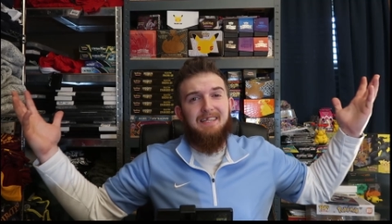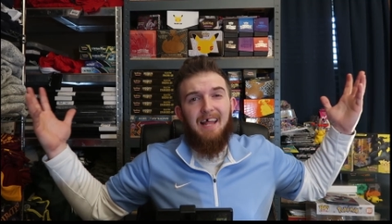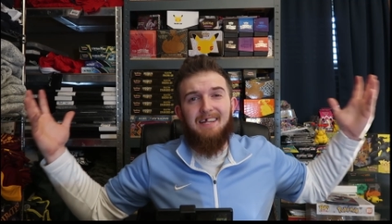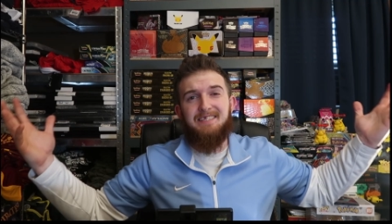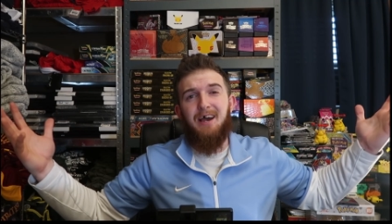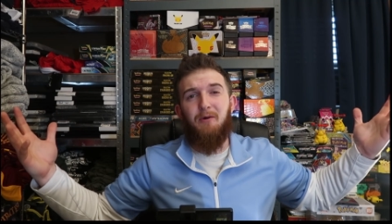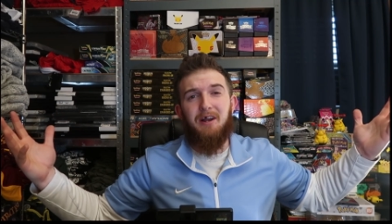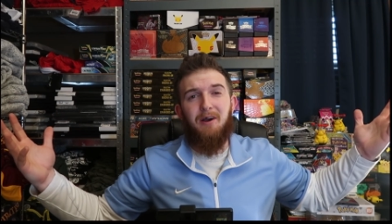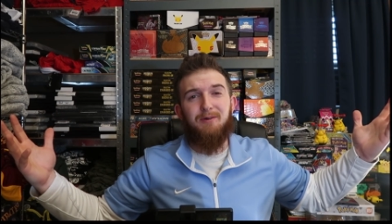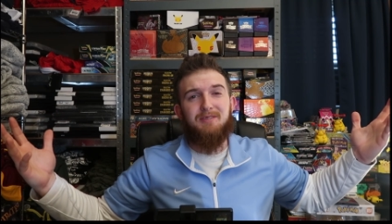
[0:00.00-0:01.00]
that's how
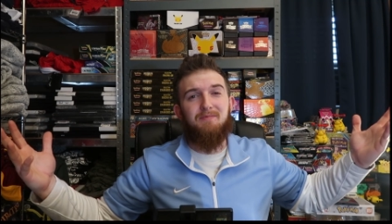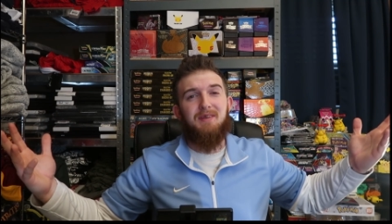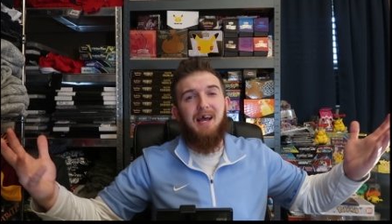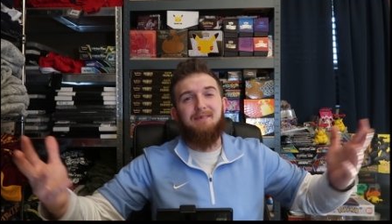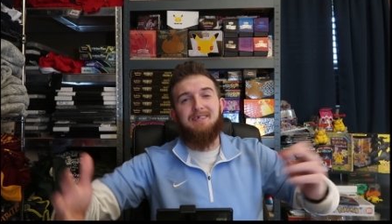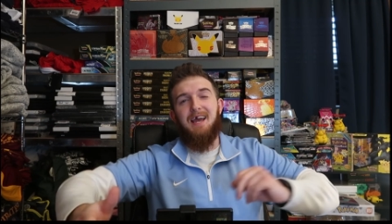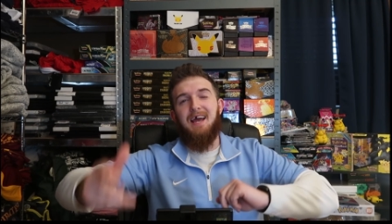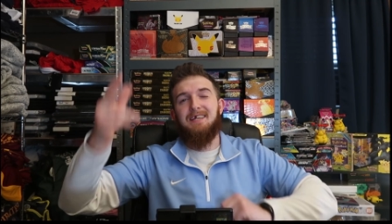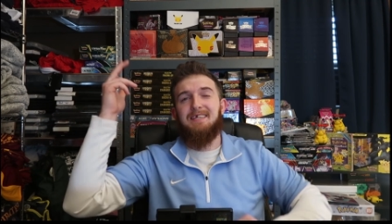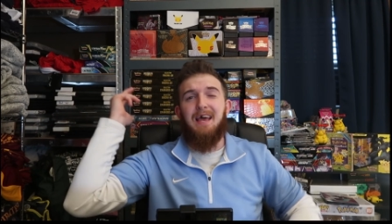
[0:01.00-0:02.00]
it goes sometimes,
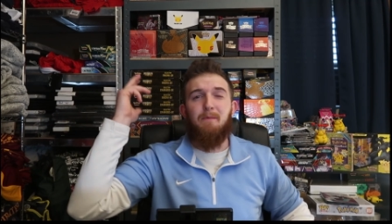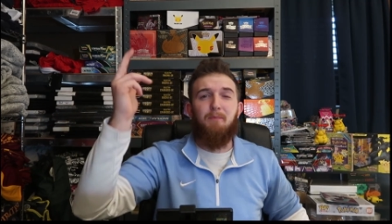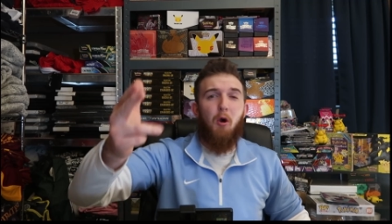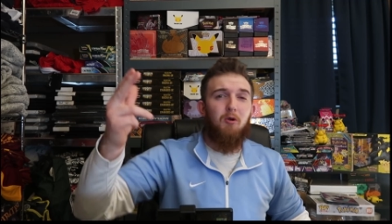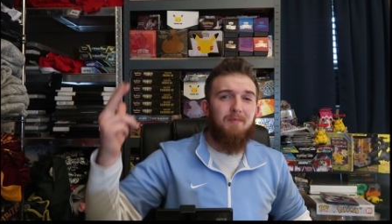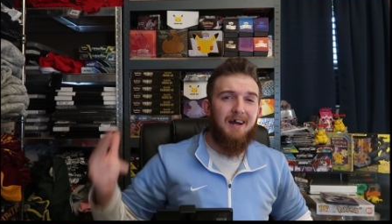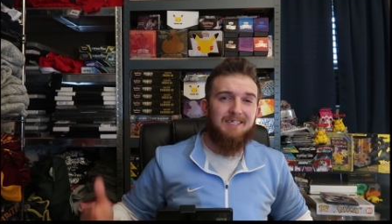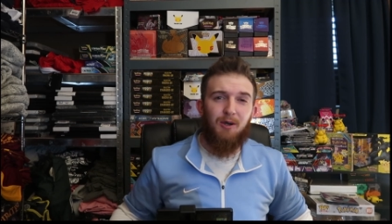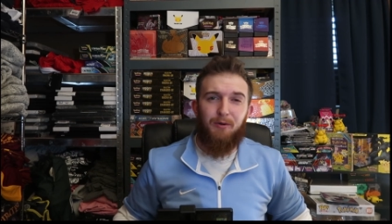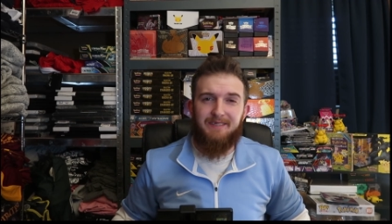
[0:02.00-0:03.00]
guys.
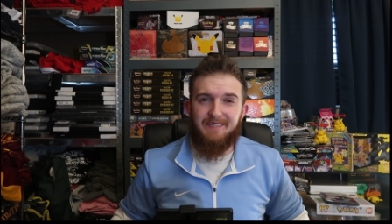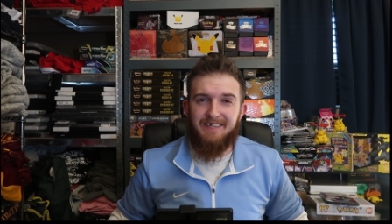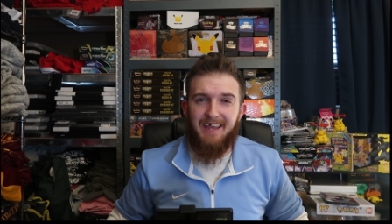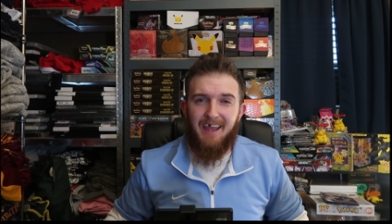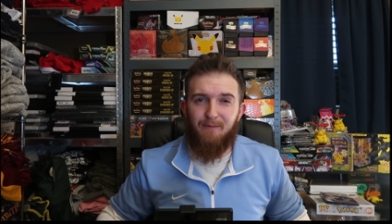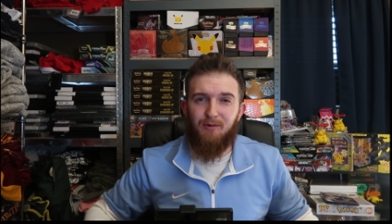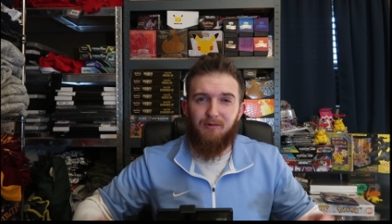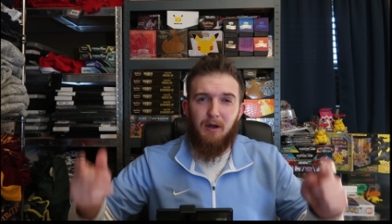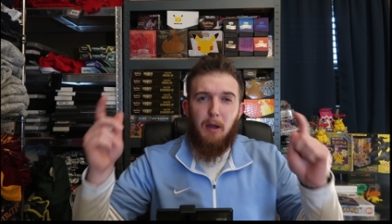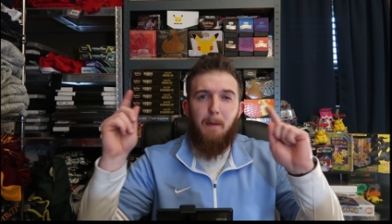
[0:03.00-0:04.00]
Pokemon's always a
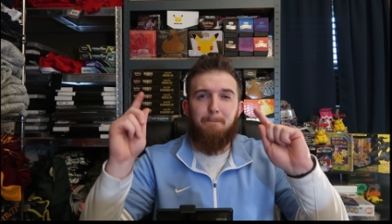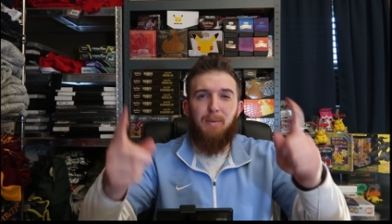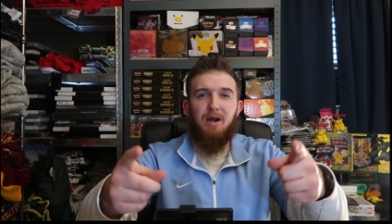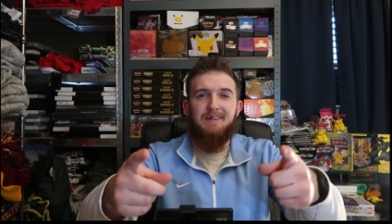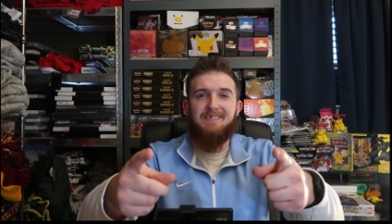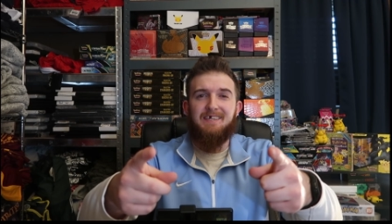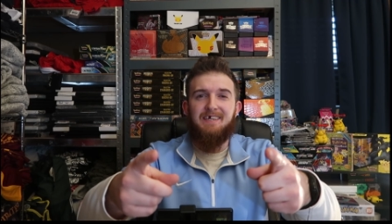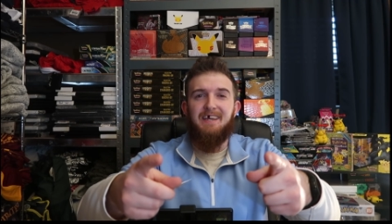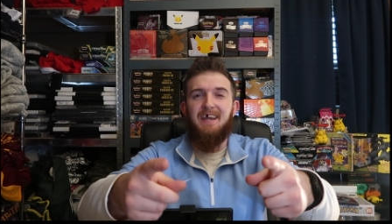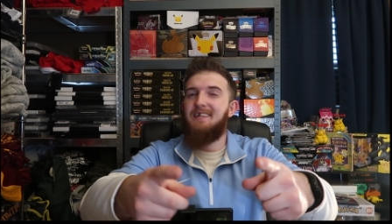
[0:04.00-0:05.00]
gamble but
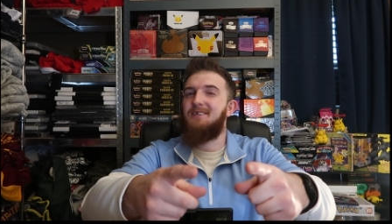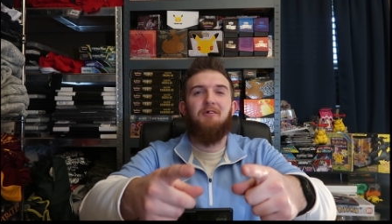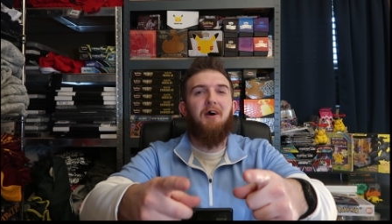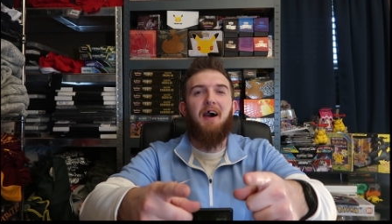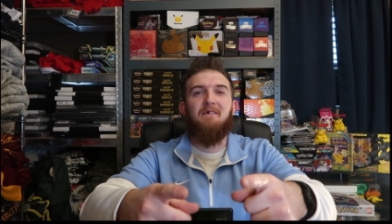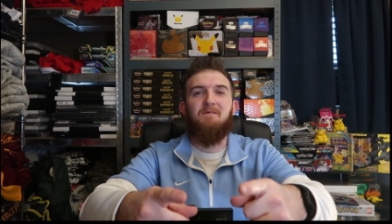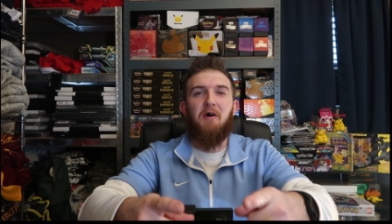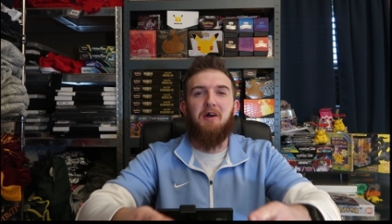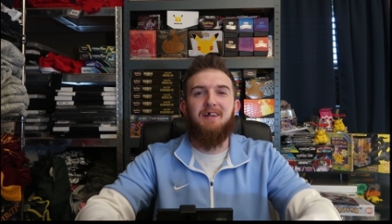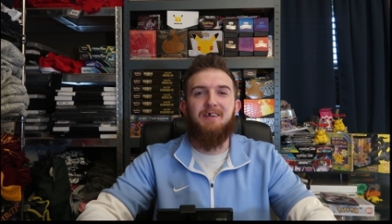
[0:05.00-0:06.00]
it's a lot of
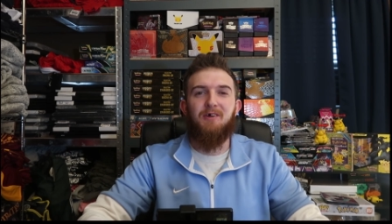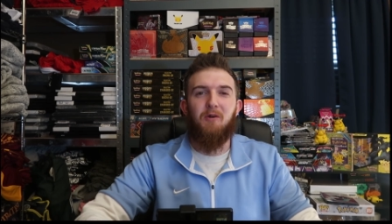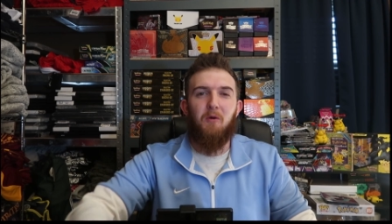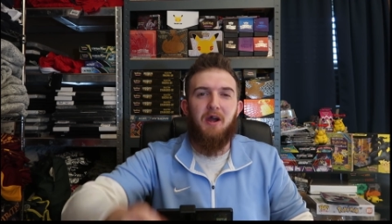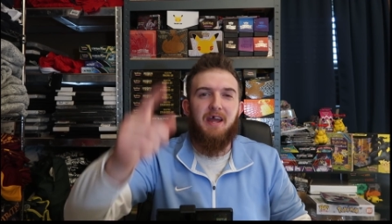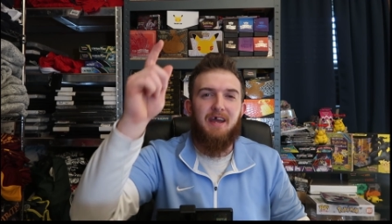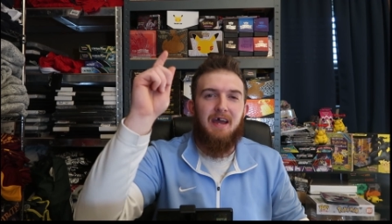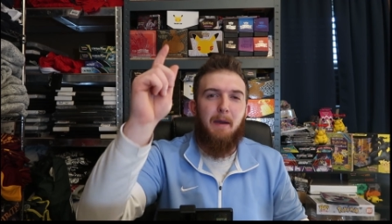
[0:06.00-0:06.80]
fun either way.